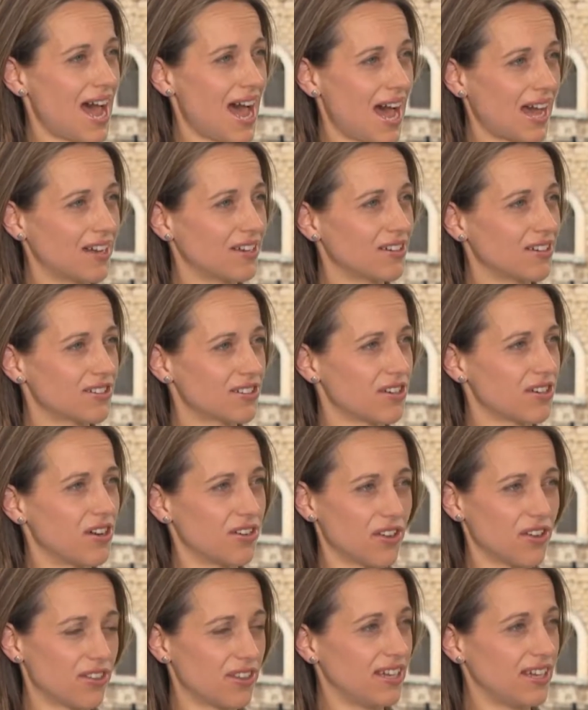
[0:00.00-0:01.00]
And
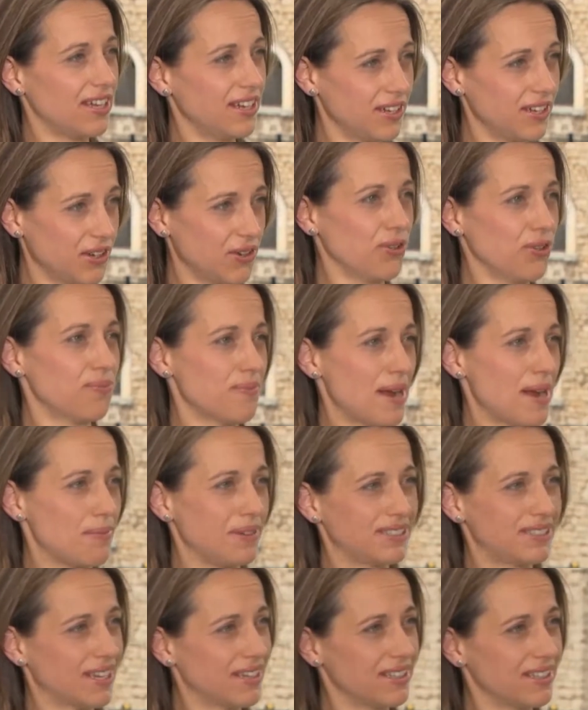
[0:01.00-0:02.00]
the EU may
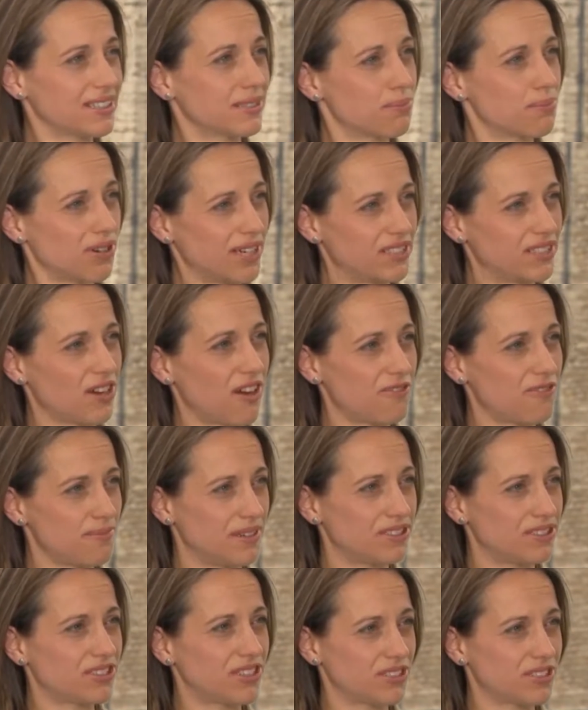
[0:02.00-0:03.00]
be sending some pretty tough
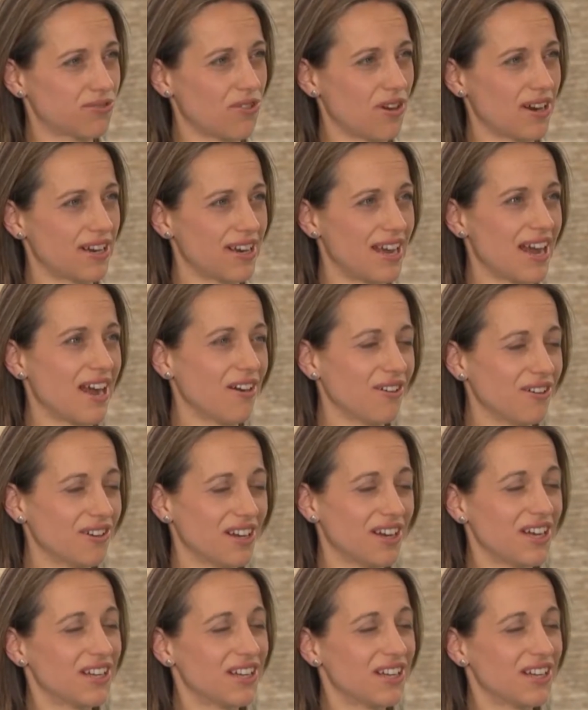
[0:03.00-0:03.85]
messages right now.